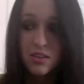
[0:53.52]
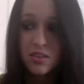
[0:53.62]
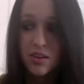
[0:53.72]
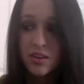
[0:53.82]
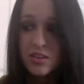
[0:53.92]

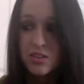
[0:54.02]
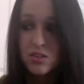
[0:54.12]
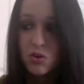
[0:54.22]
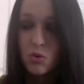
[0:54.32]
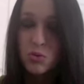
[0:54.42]
that
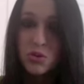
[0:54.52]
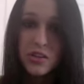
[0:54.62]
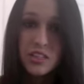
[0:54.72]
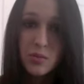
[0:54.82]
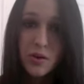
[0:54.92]
isn't
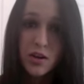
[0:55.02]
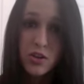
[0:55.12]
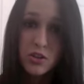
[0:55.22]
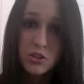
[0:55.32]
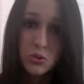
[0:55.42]
only to make
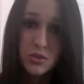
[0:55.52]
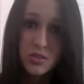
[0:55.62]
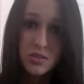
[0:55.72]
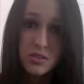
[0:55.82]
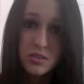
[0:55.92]
good
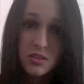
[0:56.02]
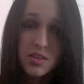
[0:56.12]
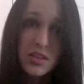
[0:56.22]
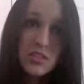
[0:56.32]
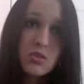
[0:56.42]
choices, and
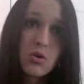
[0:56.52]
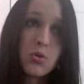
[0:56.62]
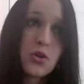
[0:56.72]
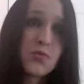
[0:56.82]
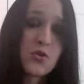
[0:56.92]
it isn't
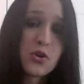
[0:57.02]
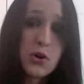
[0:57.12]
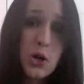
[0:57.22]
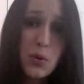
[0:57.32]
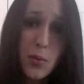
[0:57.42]
only for the
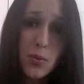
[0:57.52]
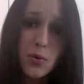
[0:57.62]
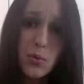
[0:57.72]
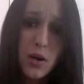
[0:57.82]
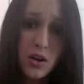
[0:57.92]
good people
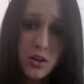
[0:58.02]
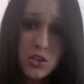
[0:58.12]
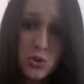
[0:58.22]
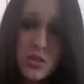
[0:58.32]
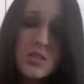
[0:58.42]
who make good
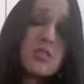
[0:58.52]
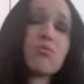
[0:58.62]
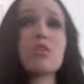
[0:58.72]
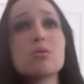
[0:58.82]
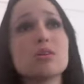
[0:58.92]
choices.
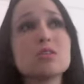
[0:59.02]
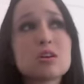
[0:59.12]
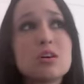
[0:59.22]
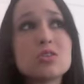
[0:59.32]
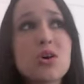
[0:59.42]
Free will is
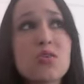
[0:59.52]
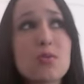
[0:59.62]
also for